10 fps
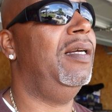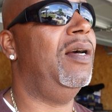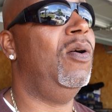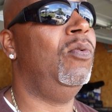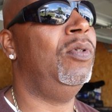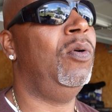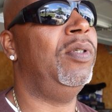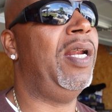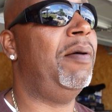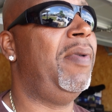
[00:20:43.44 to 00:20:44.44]
I don't know
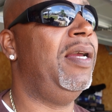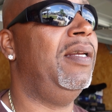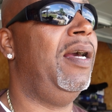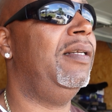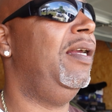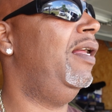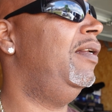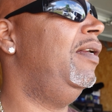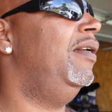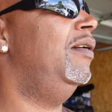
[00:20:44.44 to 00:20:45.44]
that I might not
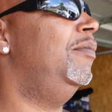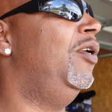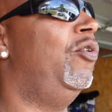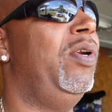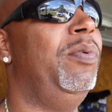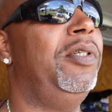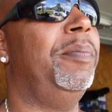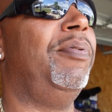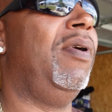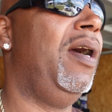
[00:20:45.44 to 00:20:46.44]
goddamn agree with your
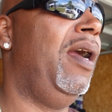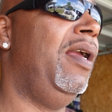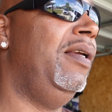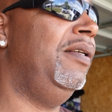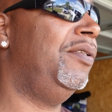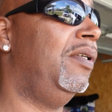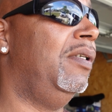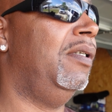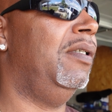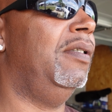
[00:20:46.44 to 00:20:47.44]
price
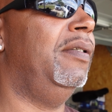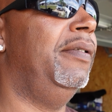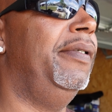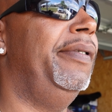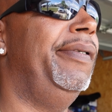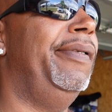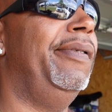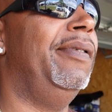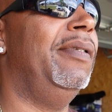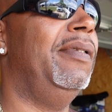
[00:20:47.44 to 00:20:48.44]
or
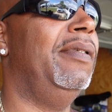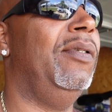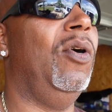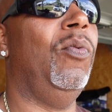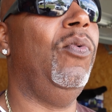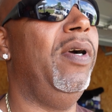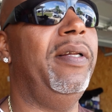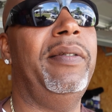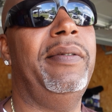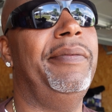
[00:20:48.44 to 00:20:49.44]
or
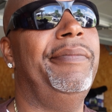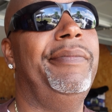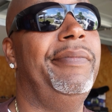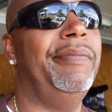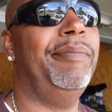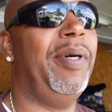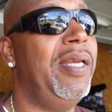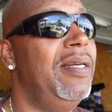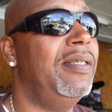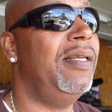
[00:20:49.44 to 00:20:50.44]
what. But
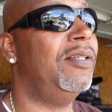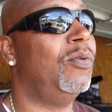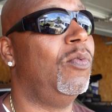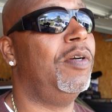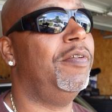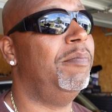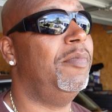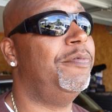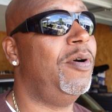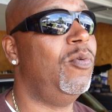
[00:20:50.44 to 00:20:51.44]
he done did some work for me
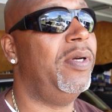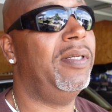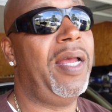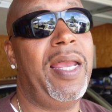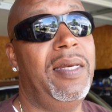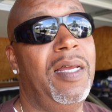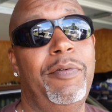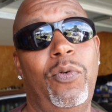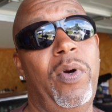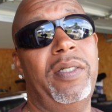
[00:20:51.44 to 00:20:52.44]
before and I ain't
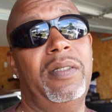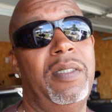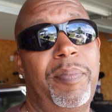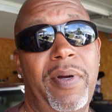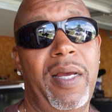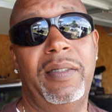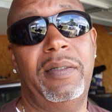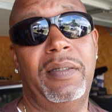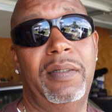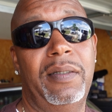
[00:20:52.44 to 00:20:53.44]
never questioned your
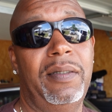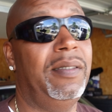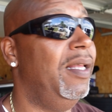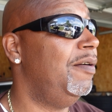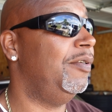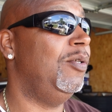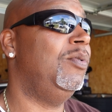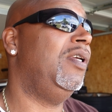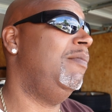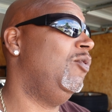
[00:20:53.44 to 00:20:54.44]
price. Never. You
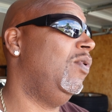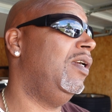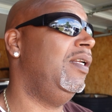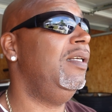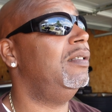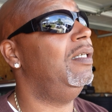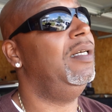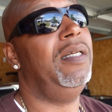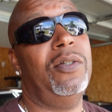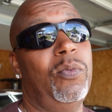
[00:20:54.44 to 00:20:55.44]
tell me what it is and
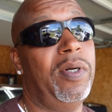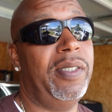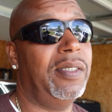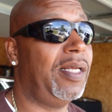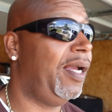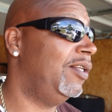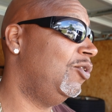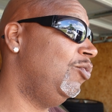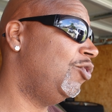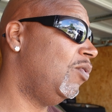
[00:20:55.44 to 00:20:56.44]
it is what it is. I got
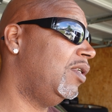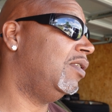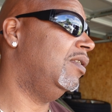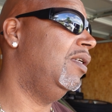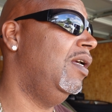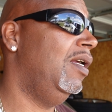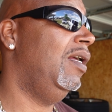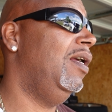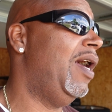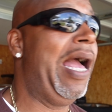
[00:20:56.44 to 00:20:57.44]
two choices.
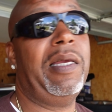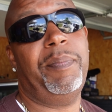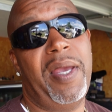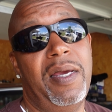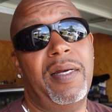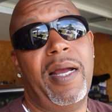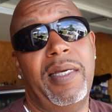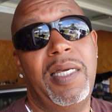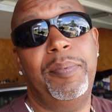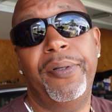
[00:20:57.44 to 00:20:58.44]
I can pay it, I can
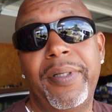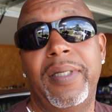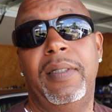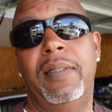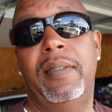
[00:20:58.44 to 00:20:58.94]
keep looking.